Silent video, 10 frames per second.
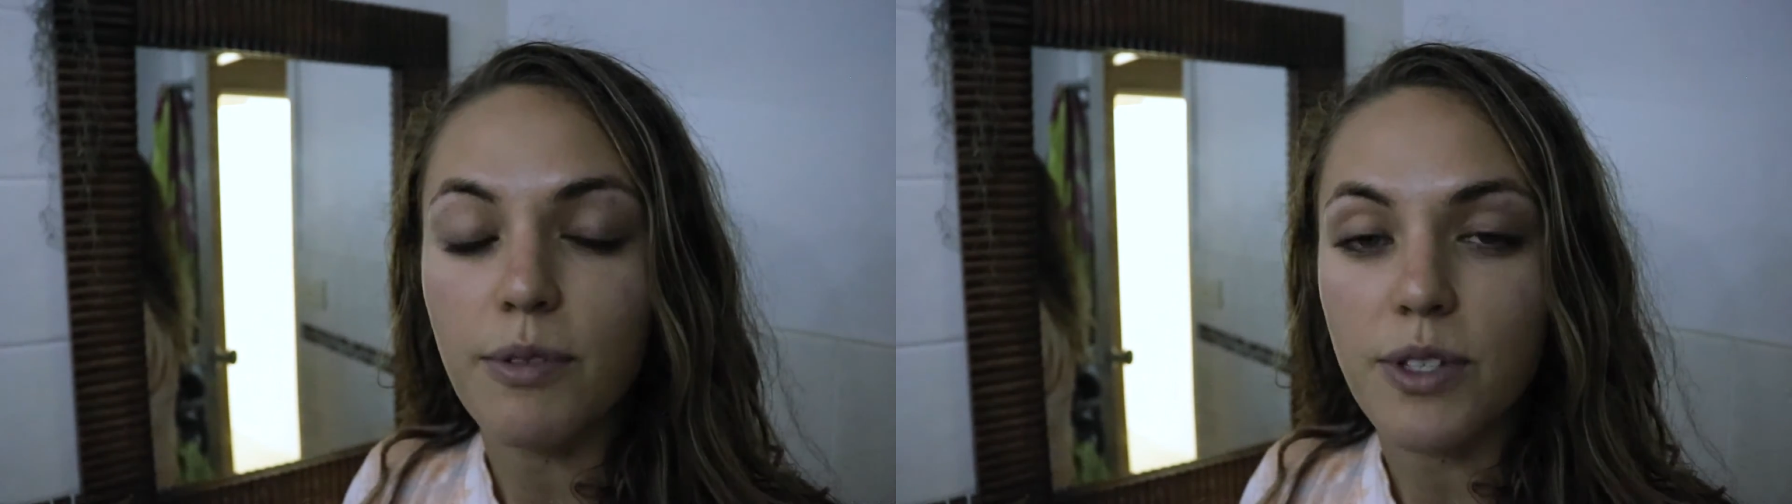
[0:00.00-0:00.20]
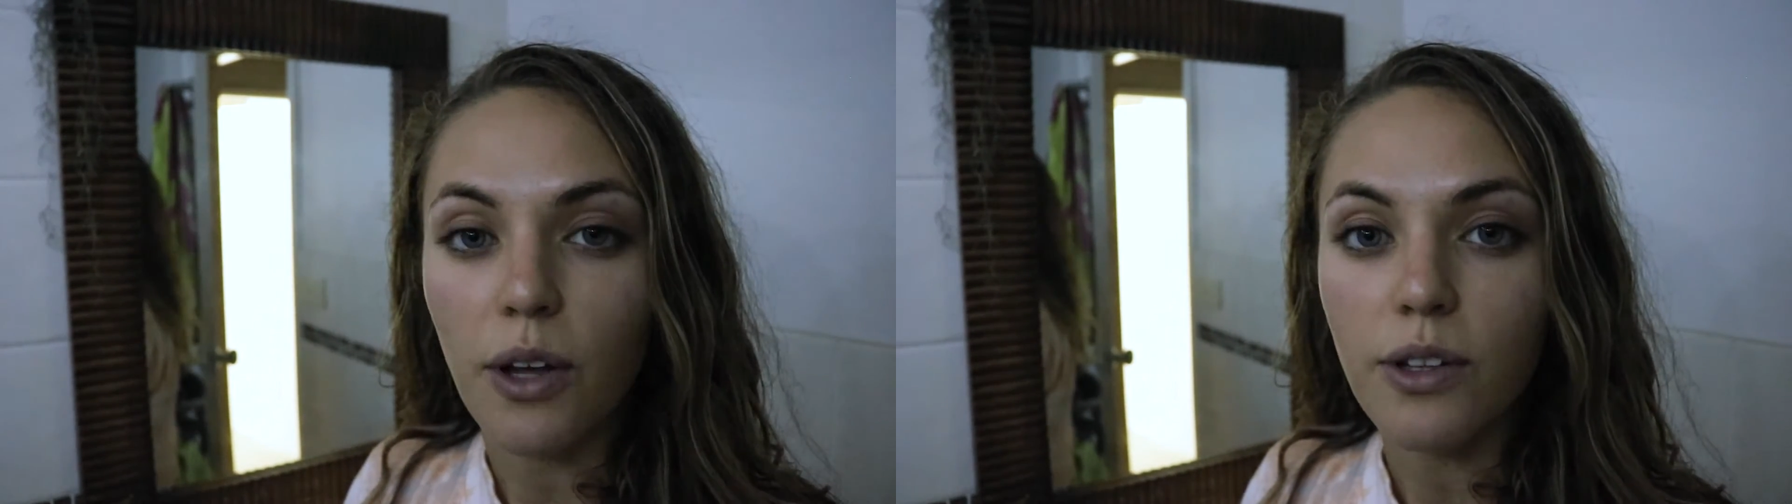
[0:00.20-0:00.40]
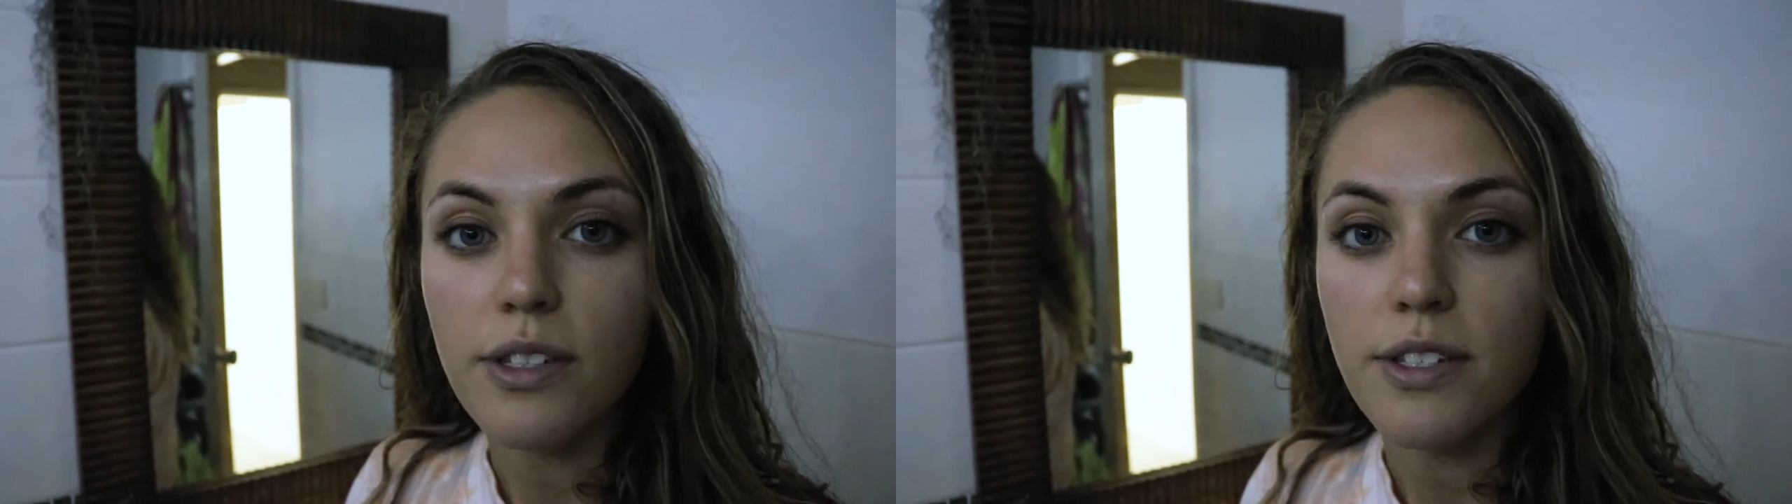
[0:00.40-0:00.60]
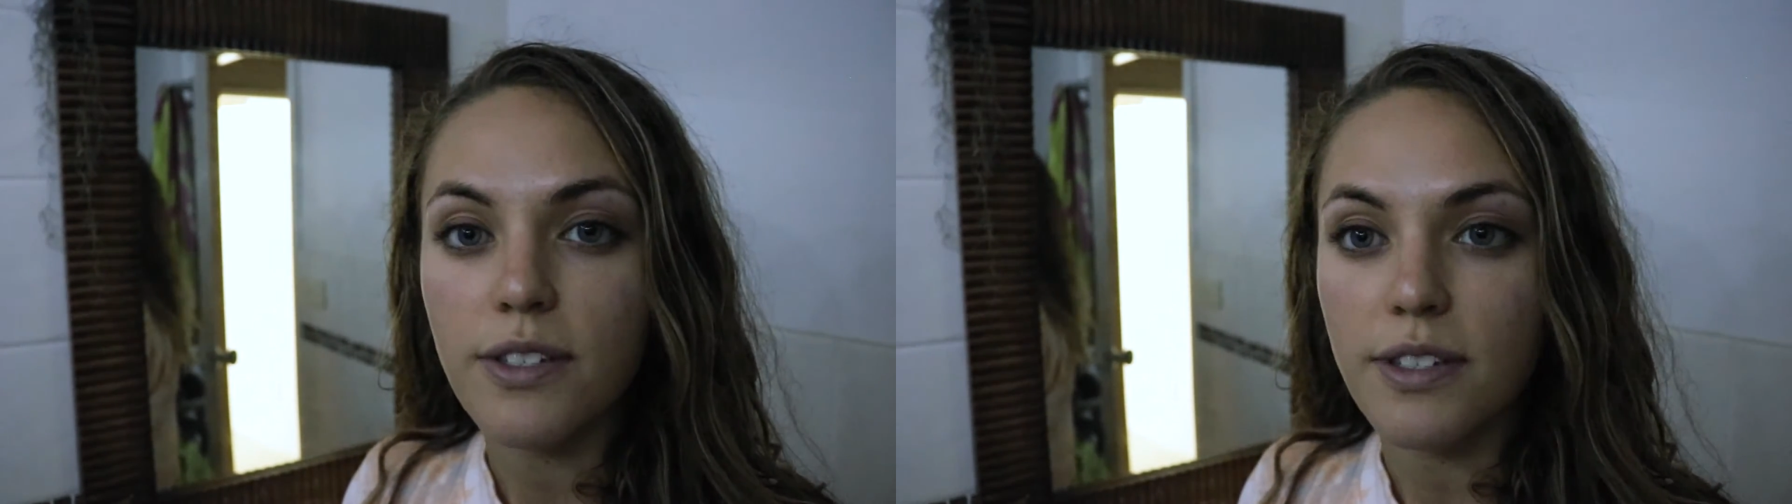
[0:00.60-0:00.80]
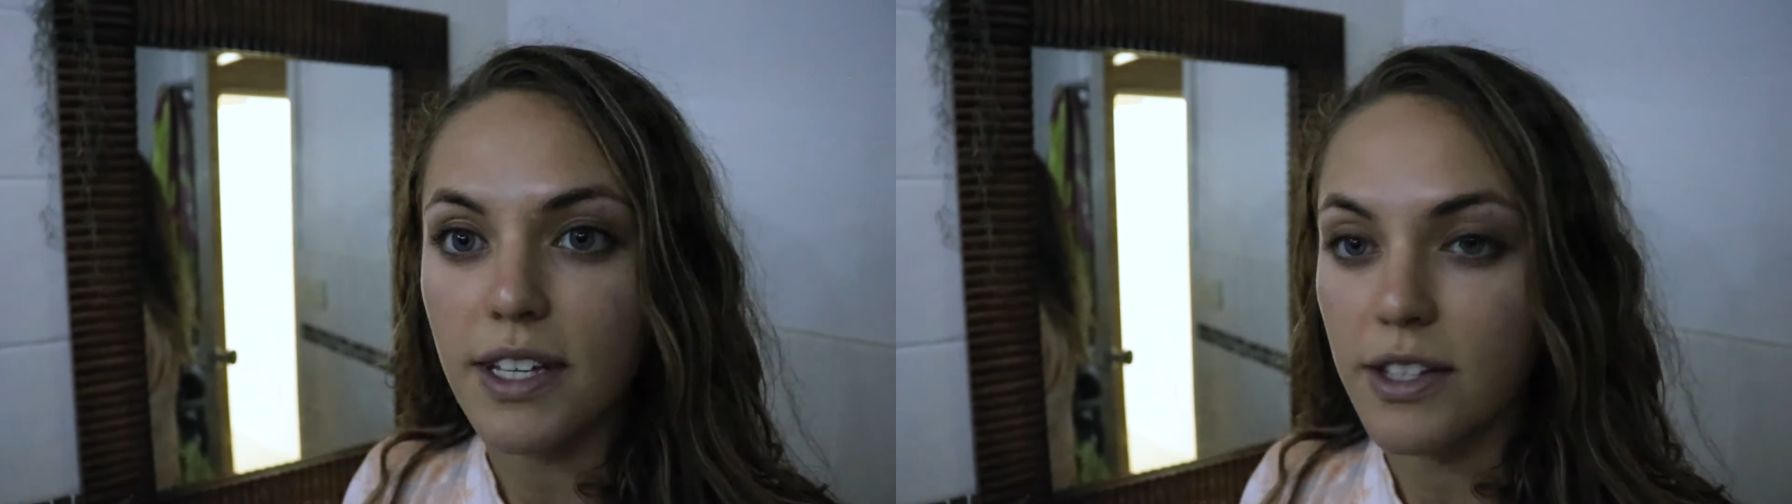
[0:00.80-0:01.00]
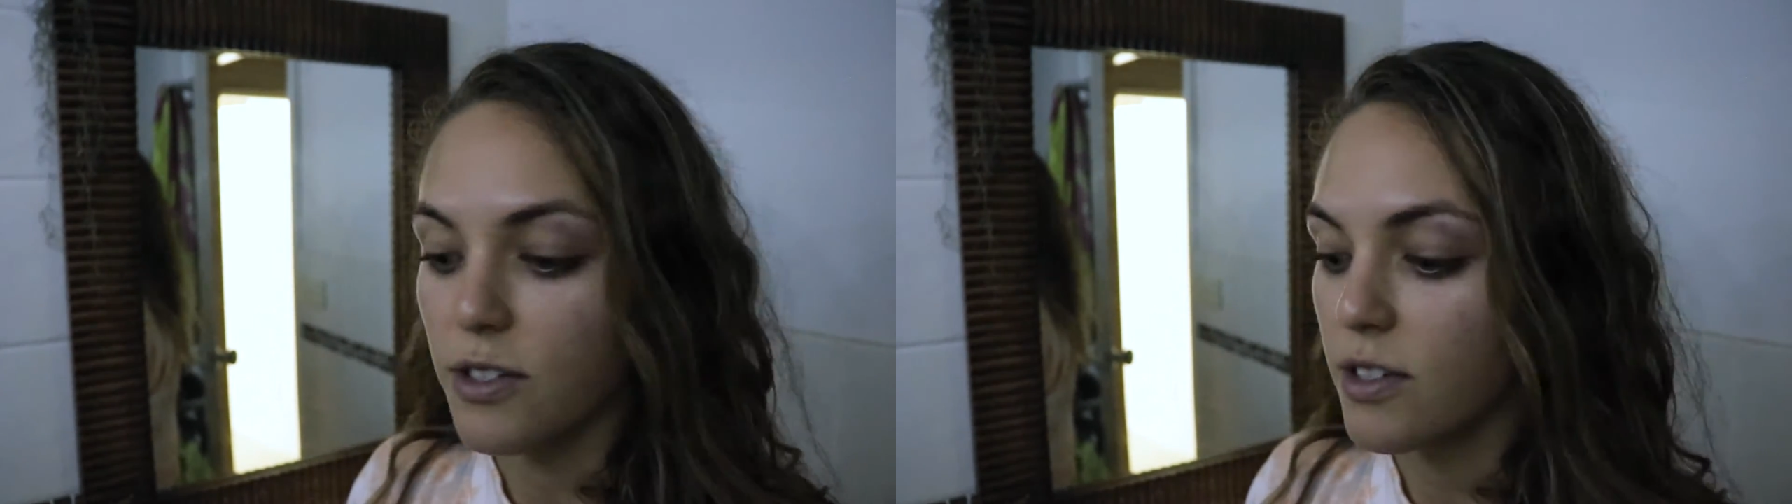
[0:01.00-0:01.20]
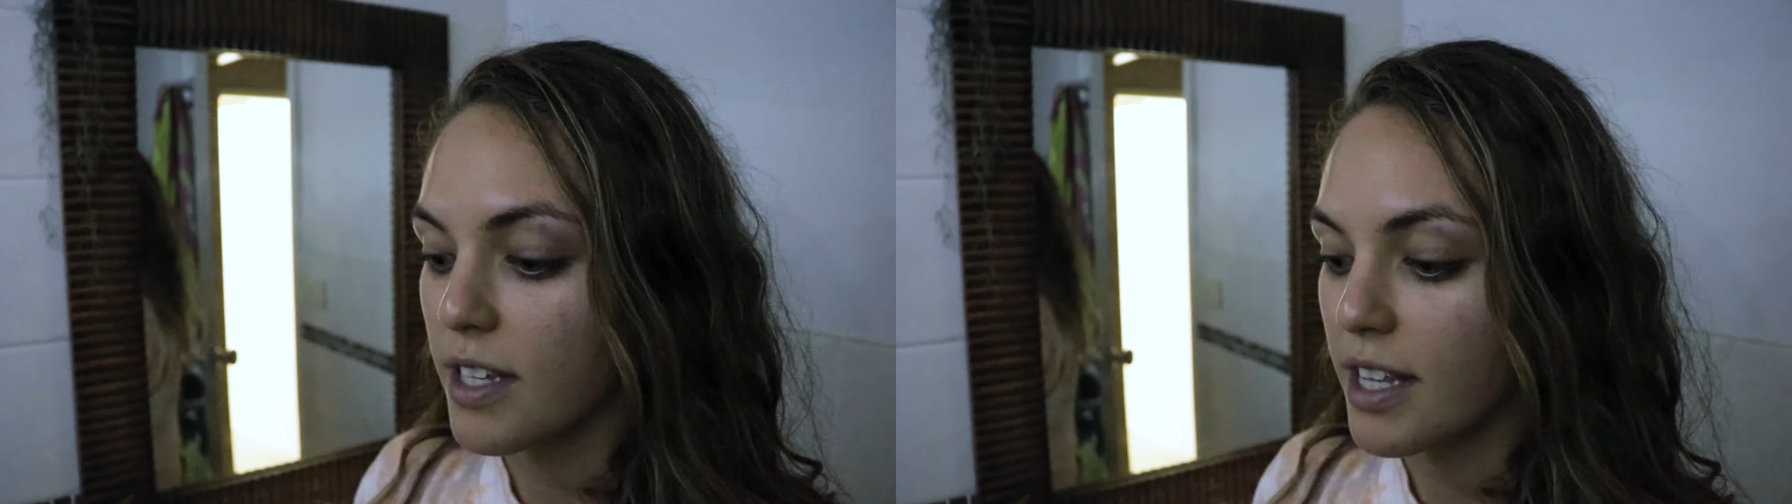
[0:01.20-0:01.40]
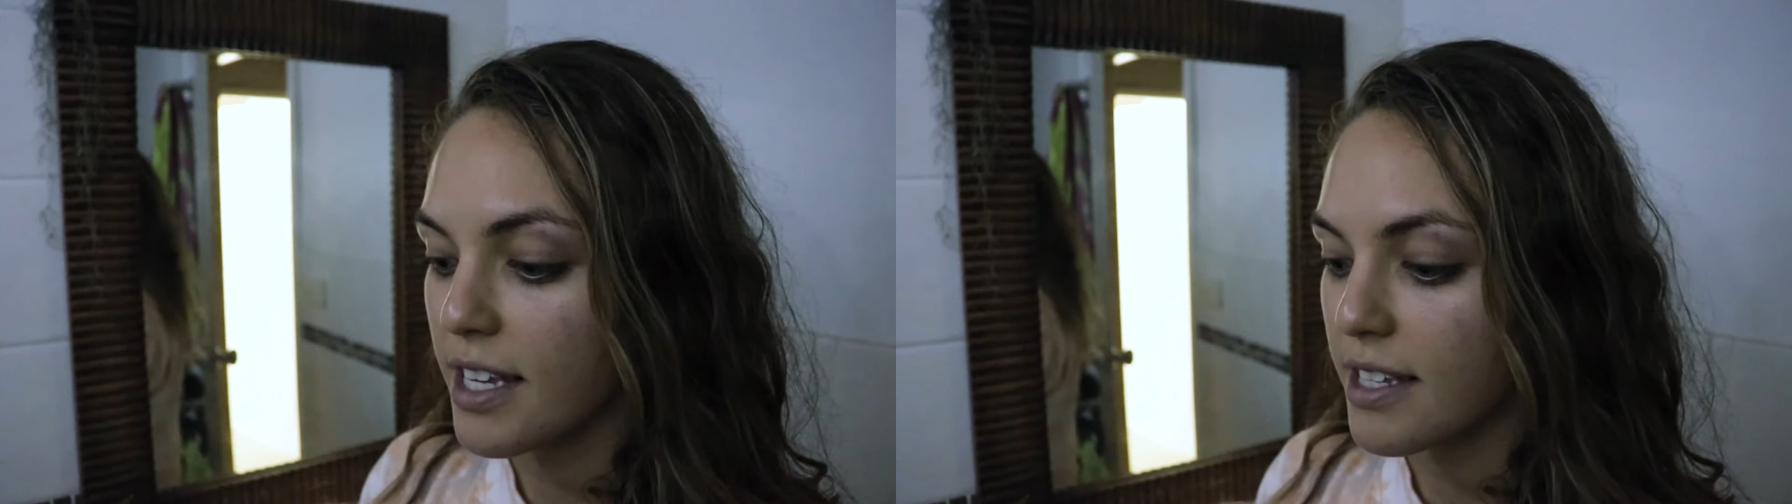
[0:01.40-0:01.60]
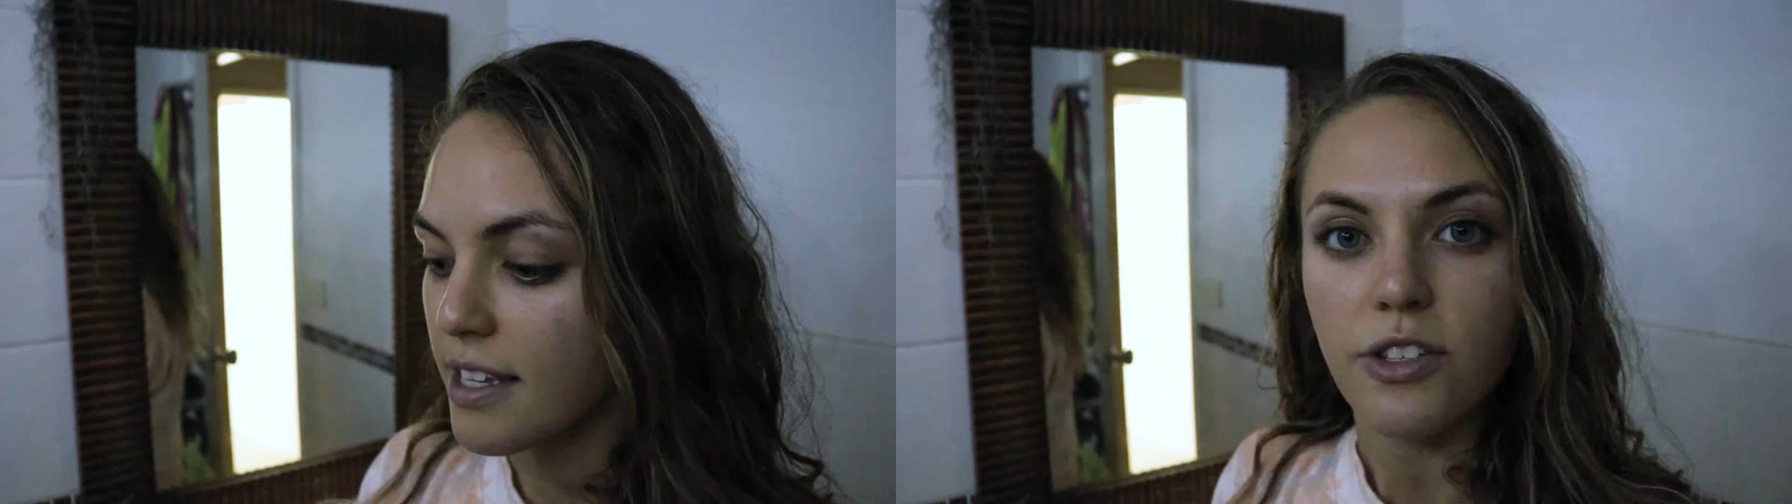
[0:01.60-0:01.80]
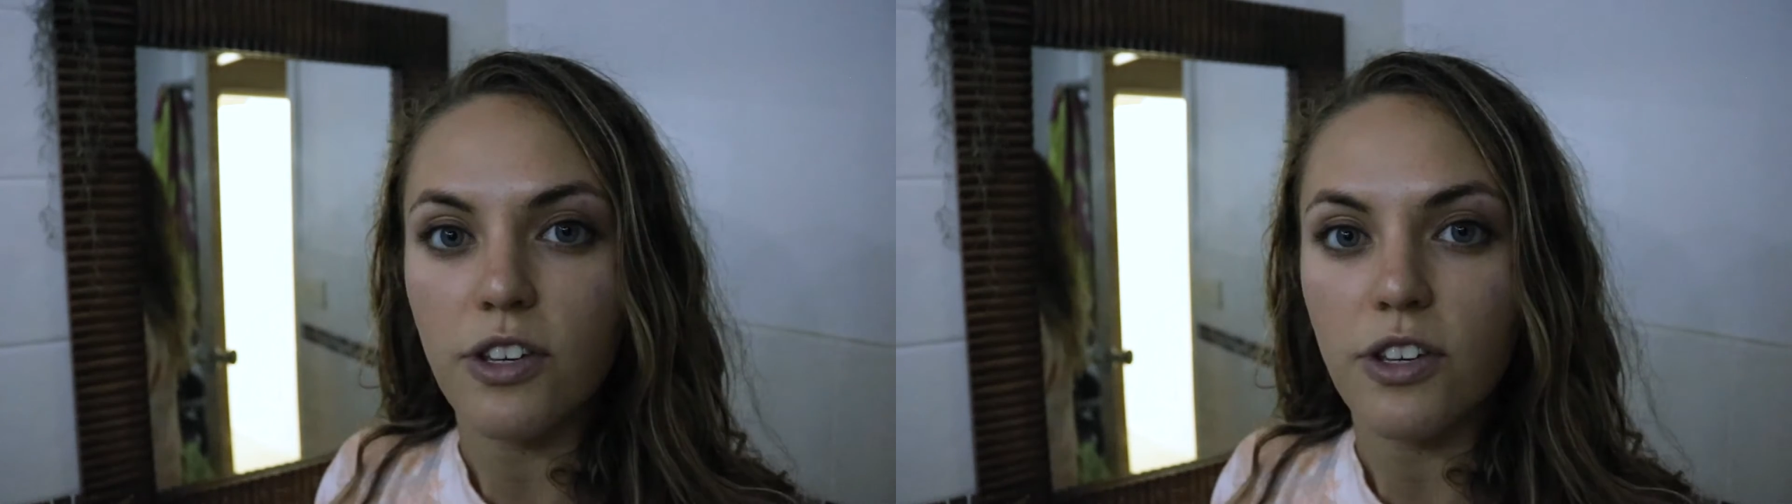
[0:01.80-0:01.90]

results since using this.